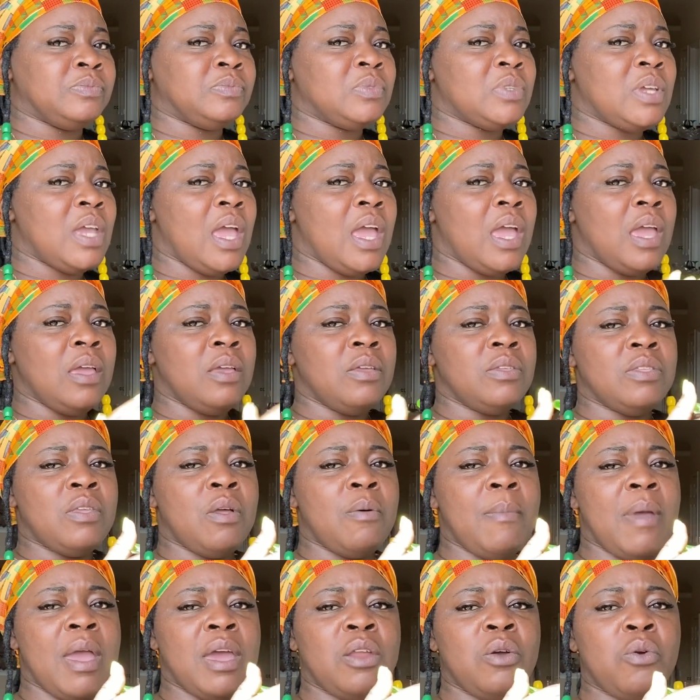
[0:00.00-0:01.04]
okay, no
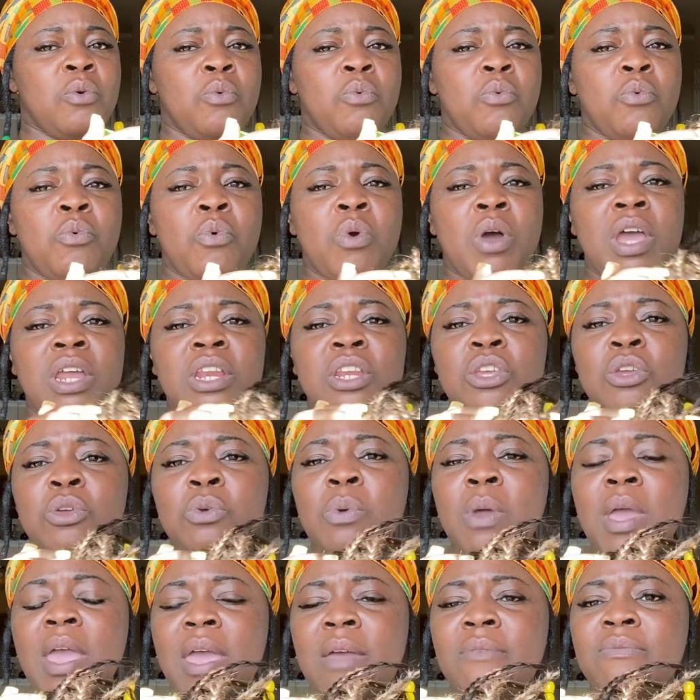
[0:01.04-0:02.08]
matter what you
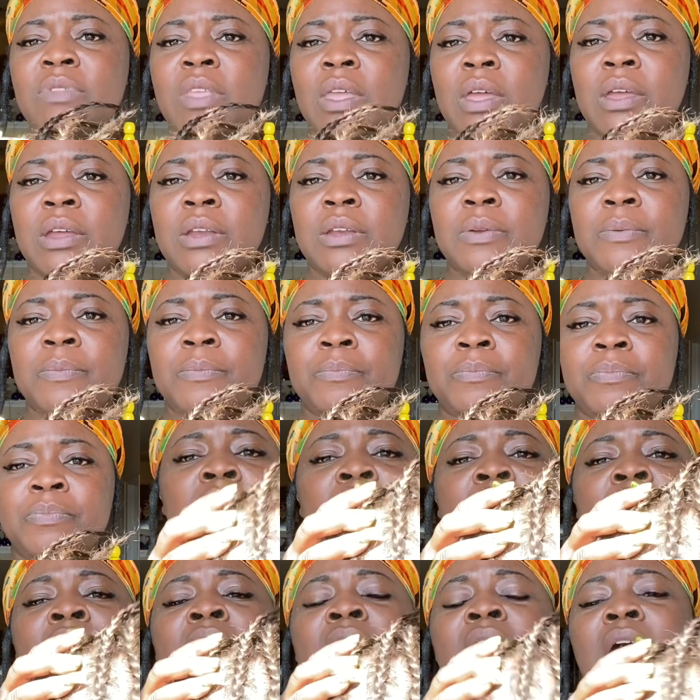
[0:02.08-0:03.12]
have done,
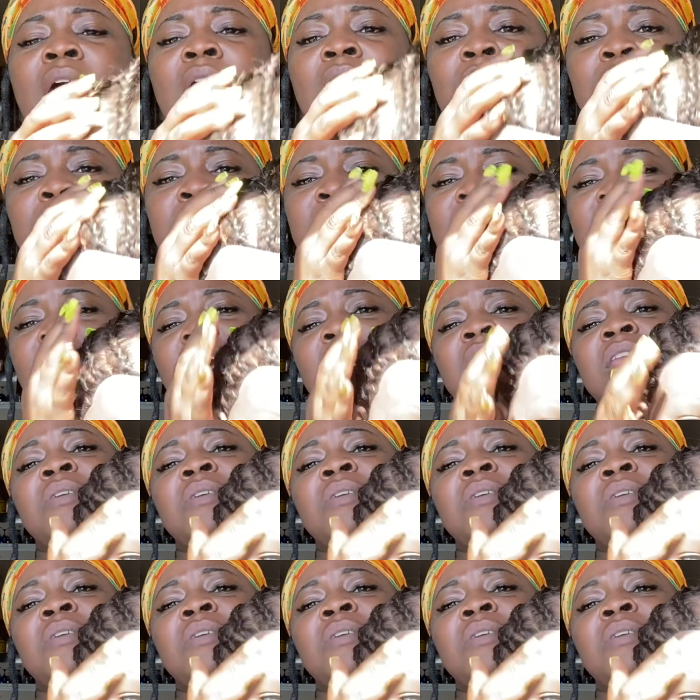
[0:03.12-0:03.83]
outside